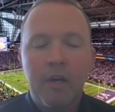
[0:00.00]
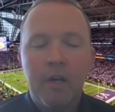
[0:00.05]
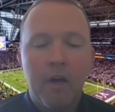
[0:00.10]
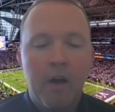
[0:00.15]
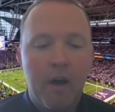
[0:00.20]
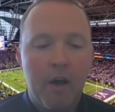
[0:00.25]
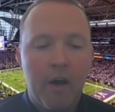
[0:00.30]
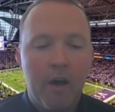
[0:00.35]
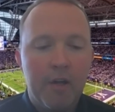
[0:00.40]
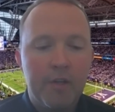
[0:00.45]

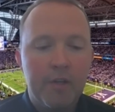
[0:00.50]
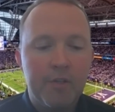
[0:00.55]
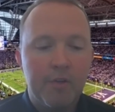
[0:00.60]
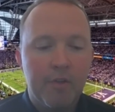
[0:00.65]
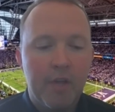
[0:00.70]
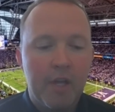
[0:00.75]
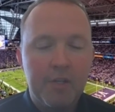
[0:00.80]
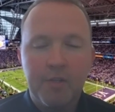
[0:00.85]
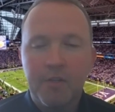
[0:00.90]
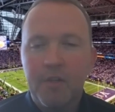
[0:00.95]

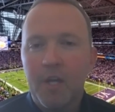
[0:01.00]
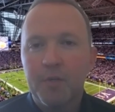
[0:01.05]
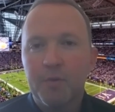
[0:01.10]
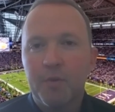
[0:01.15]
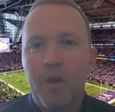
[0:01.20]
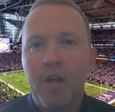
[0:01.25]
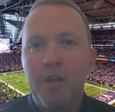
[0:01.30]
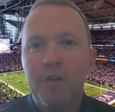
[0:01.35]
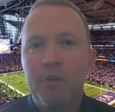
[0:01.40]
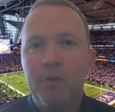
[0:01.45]
So
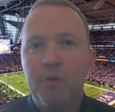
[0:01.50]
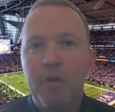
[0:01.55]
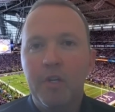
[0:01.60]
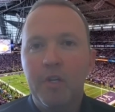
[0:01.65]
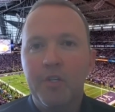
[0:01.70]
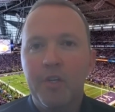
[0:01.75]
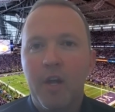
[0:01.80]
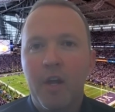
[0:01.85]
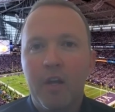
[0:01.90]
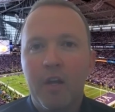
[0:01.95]
that's what I do
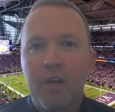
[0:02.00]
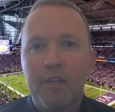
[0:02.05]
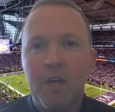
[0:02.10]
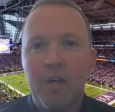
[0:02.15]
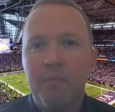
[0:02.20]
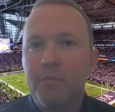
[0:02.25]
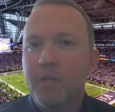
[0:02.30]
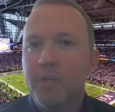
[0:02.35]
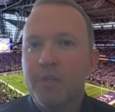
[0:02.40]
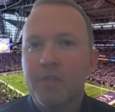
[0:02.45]
each day. Is
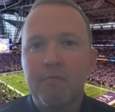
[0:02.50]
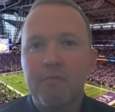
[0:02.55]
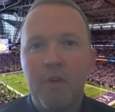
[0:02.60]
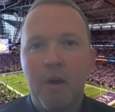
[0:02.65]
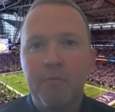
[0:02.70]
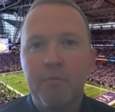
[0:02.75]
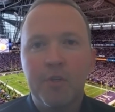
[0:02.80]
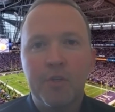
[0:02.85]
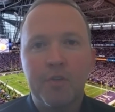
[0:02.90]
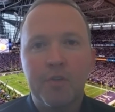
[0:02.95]
I'm just
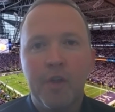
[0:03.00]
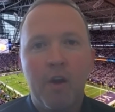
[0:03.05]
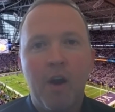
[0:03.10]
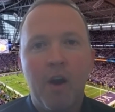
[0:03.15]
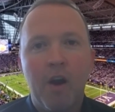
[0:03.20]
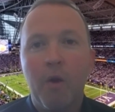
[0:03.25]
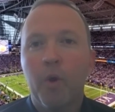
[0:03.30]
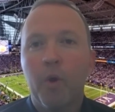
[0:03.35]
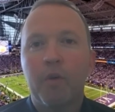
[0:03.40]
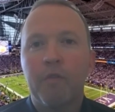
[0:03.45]

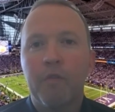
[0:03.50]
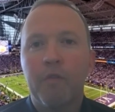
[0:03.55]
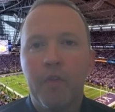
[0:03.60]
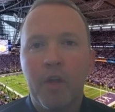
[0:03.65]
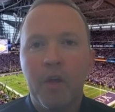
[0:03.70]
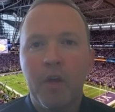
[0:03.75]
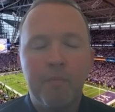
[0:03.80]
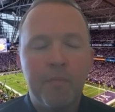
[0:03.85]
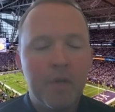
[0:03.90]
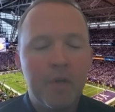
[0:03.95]
there. I work for
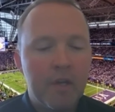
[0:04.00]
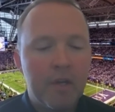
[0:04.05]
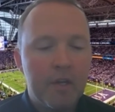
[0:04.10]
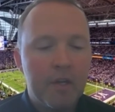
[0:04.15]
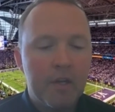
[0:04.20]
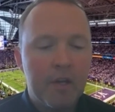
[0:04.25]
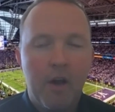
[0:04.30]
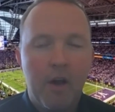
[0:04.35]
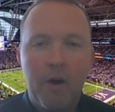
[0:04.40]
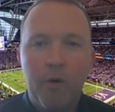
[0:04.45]
them.
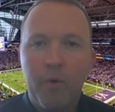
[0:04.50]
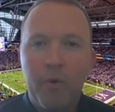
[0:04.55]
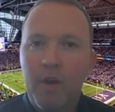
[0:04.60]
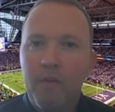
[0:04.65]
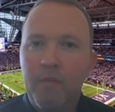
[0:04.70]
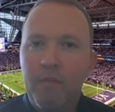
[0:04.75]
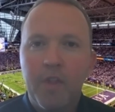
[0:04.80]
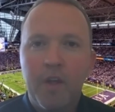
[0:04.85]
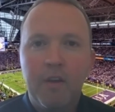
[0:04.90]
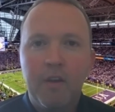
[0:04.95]

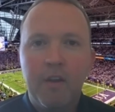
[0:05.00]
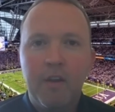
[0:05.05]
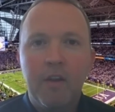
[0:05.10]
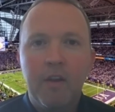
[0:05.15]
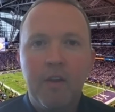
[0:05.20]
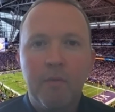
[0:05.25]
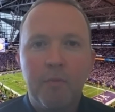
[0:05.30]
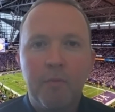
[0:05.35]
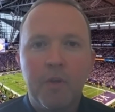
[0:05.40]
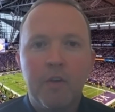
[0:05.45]
Whatever they
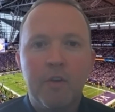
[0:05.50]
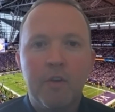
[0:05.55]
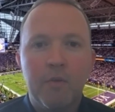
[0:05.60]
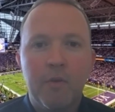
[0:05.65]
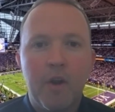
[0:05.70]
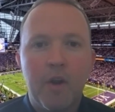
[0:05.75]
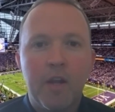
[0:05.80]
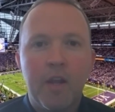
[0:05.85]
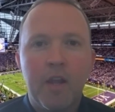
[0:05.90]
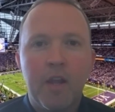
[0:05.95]
need, I'm going to
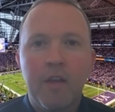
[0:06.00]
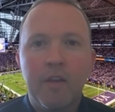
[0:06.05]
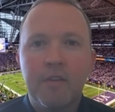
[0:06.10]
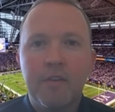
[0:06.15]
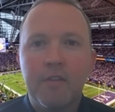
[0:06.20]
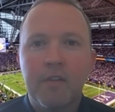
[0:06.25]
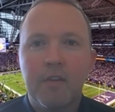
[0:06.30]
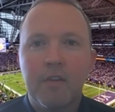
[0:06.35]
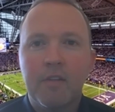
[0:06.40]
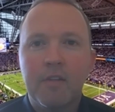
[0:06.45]
do what I can
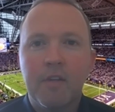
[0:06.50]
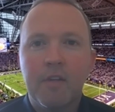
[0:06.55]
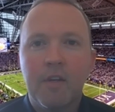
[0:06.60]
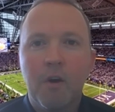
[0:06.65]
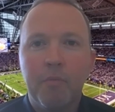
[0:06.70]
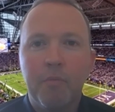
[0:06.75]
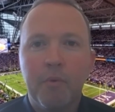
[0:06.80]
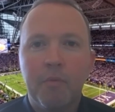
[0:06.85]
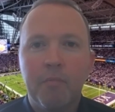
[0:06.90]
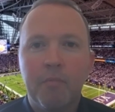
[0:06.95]
to
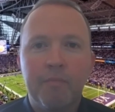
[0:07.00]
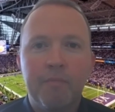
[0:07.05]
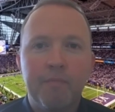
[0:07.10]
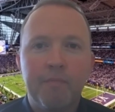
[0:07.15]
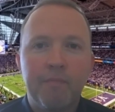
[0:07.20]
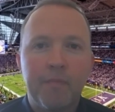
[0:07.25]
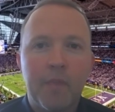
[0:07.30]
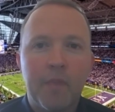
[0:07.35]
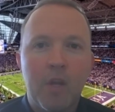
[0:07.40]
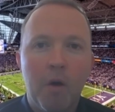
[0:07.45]
help them
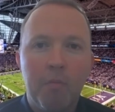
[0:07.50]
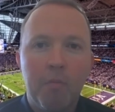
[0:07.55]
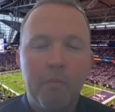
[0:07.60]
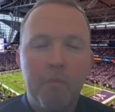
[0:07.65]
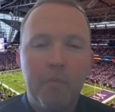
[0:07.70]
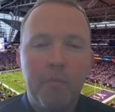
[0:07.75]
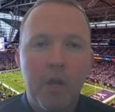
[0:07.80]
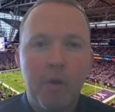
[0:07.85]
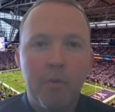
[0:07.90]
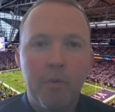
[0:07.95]

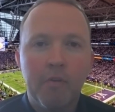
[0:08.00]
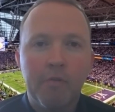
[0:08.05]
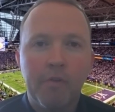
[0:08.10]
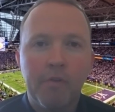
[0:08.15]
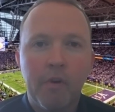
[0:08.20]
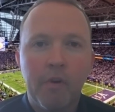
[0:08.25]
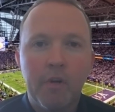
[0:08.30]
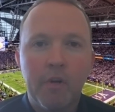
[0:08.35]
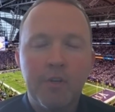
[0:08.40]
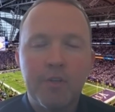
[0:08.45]
be able to
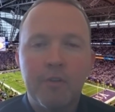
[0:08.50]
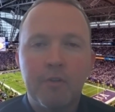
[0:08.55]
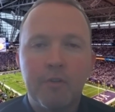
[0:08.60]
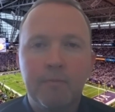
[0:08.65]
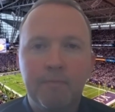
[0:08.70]
flourish.